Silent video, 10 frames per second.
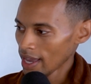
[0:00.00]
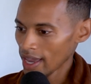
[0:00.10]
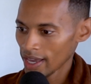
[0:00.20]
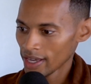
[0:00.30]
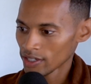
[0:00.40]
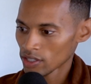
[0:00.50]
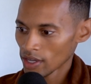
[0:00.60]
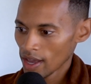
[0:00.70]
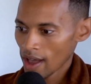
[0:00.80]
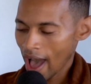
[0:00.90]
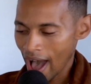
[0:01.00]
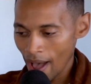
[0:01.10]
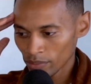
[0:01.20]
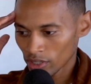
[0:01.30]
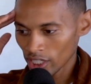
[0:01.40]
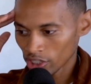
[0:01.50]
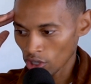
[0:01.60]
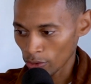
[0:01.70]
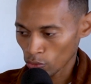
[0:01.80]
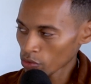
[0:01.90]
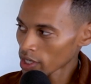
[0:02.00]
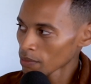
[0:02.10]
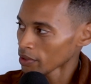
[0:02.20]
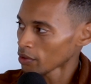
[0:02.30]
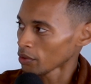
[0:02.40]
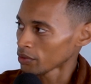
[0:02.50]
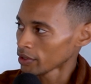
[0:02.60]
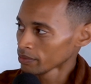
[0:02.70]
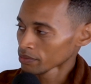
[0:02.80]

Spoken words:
And I'm such on the rebuild